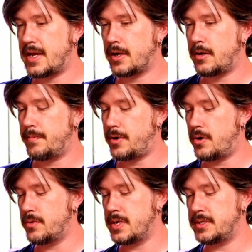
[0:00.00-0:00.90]
a
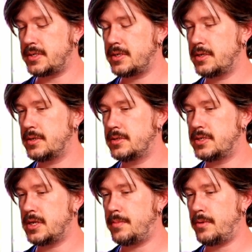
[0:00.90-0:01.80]
component,
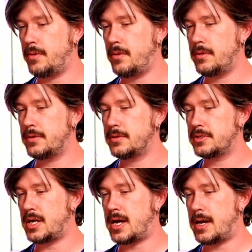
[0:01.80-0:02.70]
double
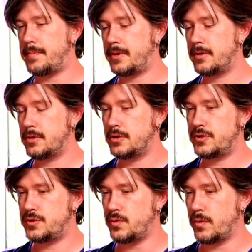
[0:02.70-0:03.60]
top
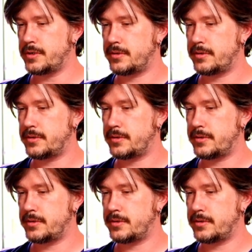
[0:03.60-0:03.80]
short.